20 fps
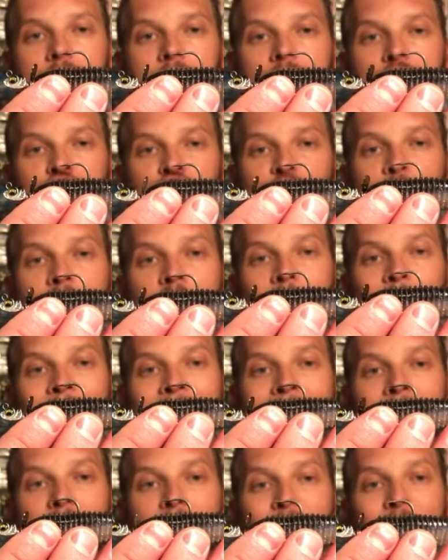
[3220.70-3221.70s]

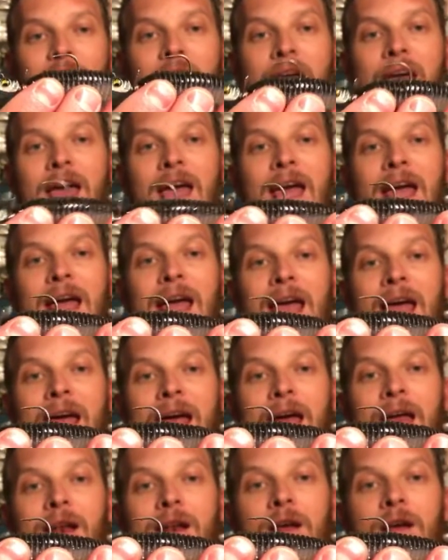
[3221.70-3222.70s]
smallmouth
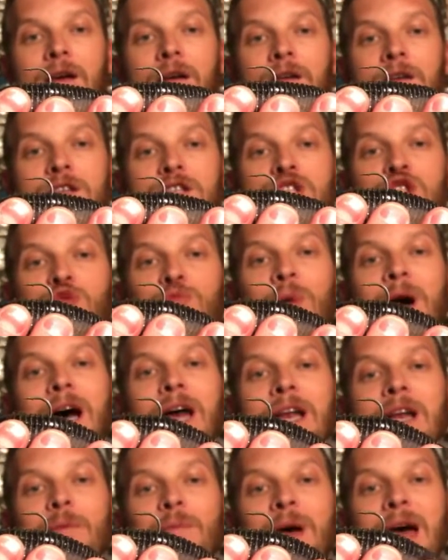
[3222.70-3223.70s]
and
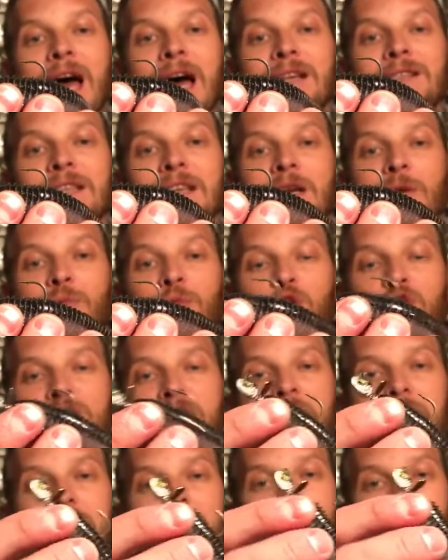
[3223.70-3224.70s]
spotted bass in
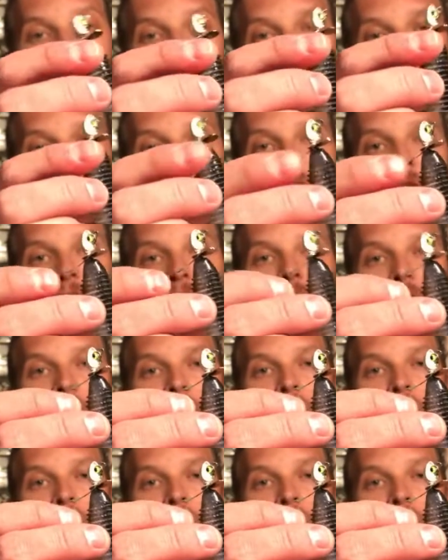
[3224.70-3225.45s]
particular, but